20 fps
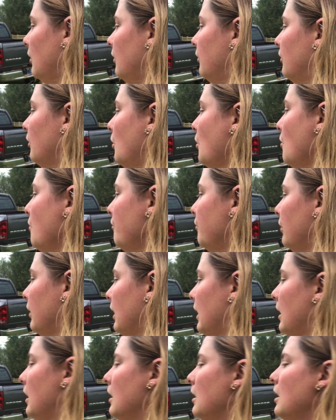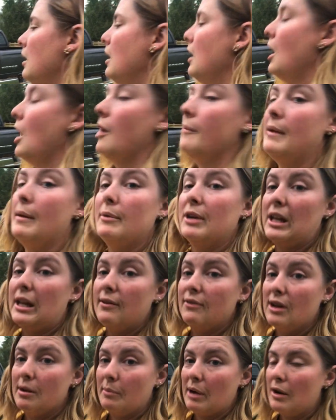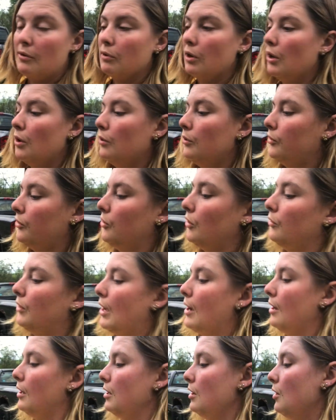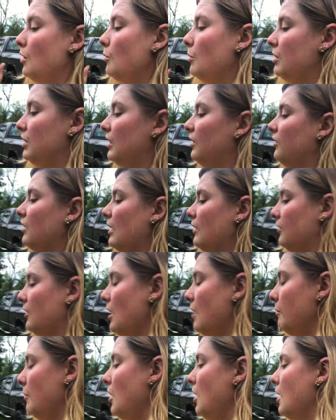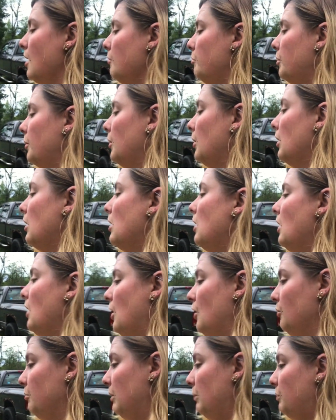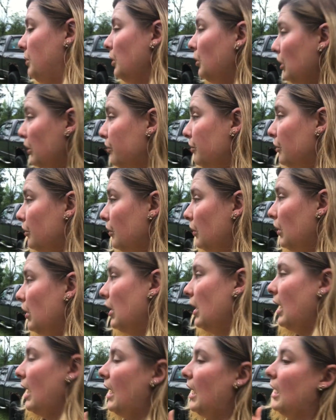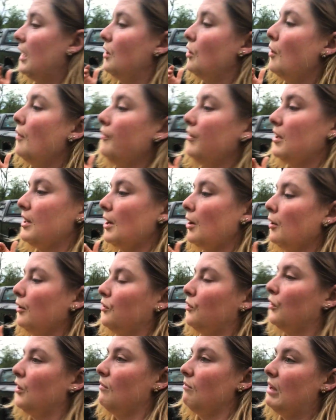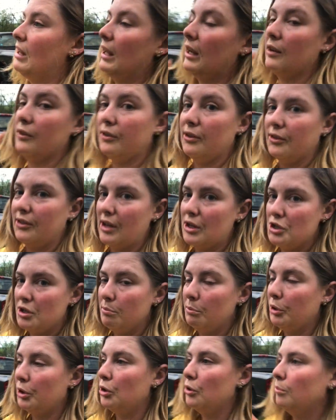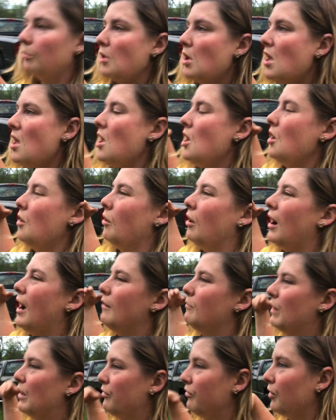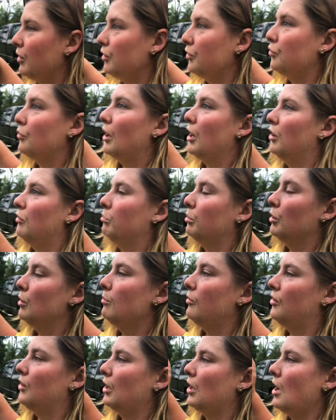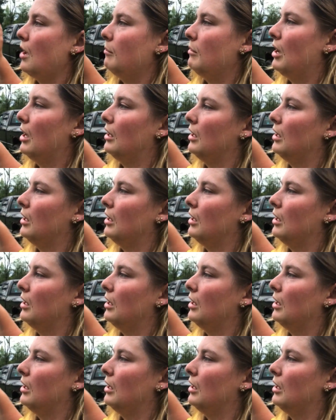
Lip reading: So hopefully I'll be able to even up my rows so that when these guys come up, it'll be beautiful. And hopefully they'll also give me like a succession bloom where I'll have my first round of blooms that come in.